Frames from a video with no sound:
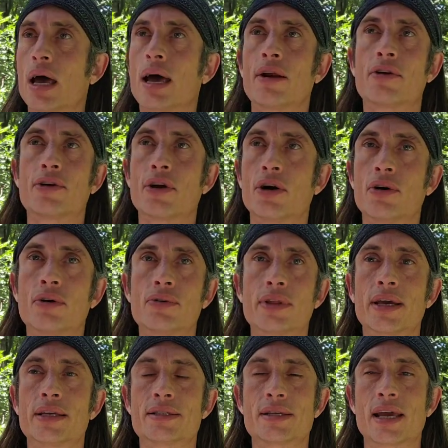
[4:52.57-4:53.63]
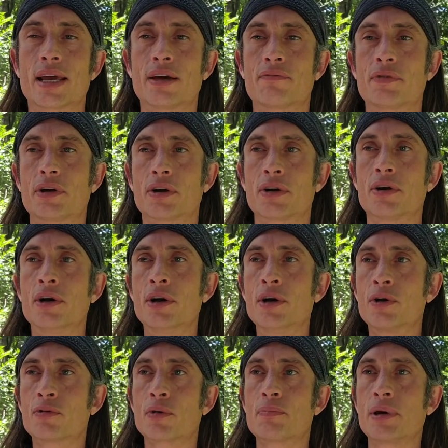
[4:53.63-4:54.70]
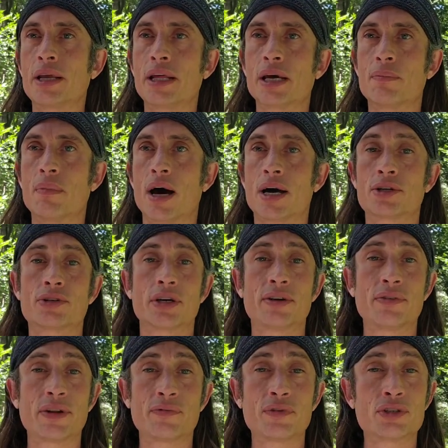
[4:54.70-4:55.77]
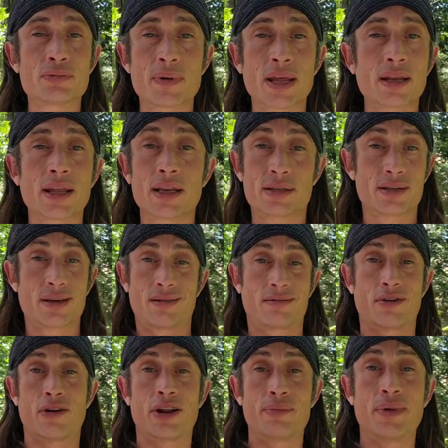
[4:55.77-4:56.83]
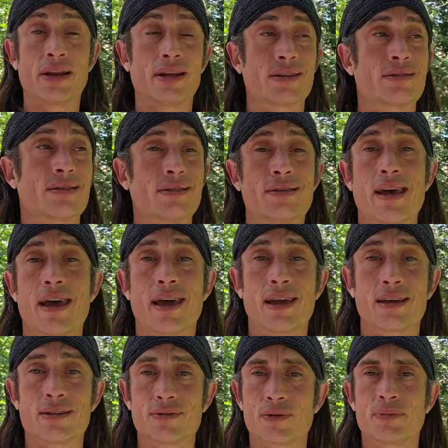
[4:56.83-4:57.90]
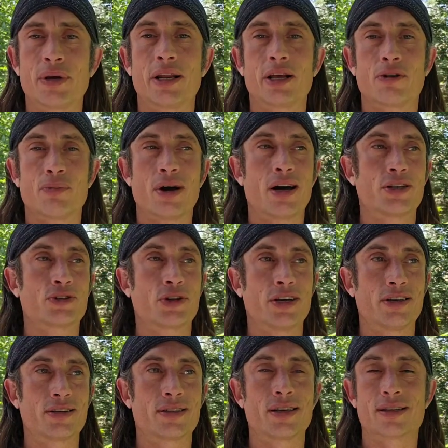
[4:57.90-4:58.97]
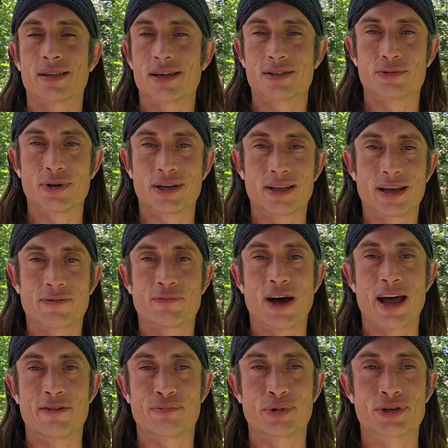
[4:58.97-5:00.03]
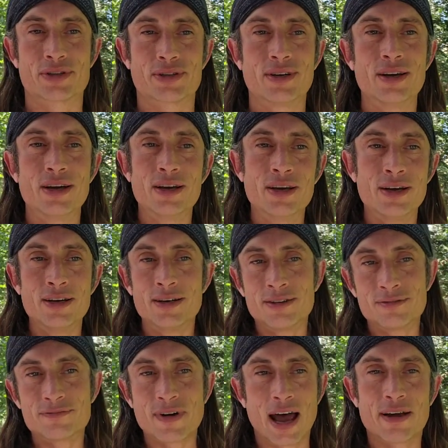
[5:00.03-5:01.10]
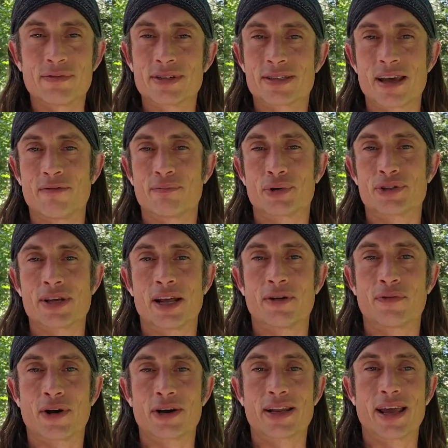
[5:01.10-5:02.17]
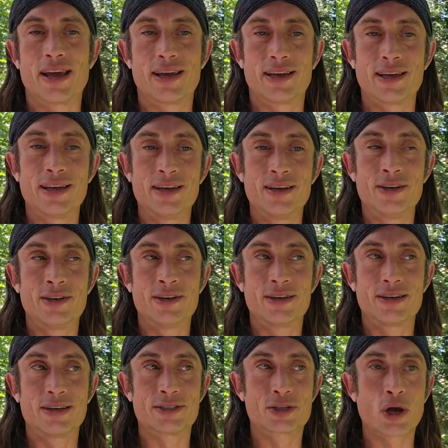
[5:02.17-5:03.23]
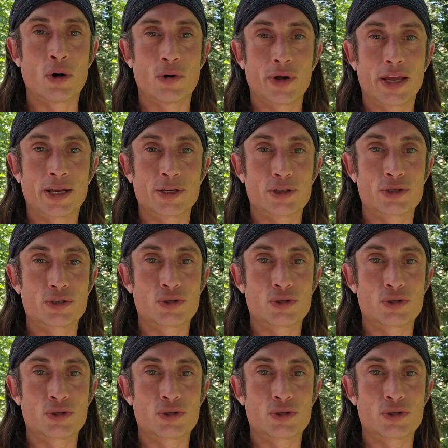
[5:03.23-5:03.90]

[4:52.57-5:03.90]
I don't know, they say if you're repeating a mantra, even if you spent, let's say, 30 minutes a day repeating your mantra, I think that's what, like 5%, 5 to 7% of our day is going